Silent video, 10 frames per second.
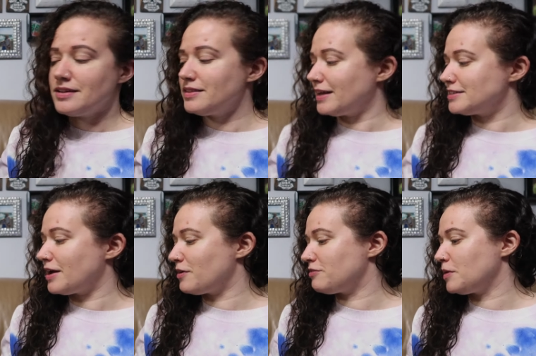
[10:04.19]
That's
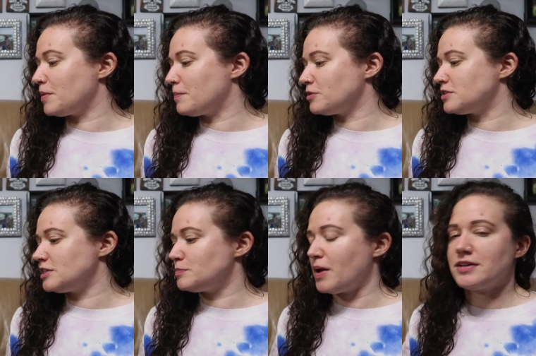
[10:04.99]
how I feel about most of
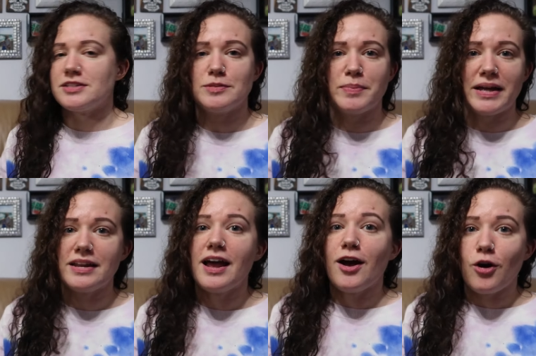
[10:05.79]
these boxes,
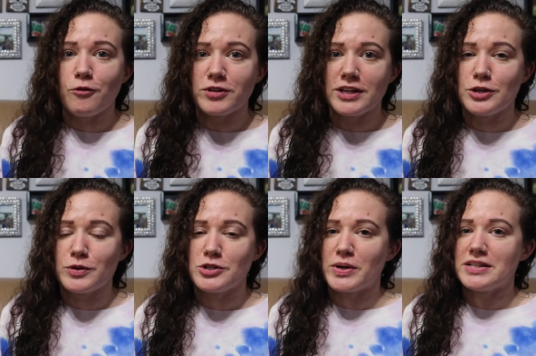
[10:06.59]
but hopefully you
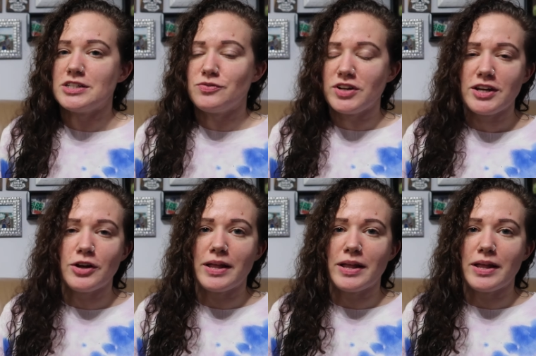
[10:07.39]
enjoyed this video.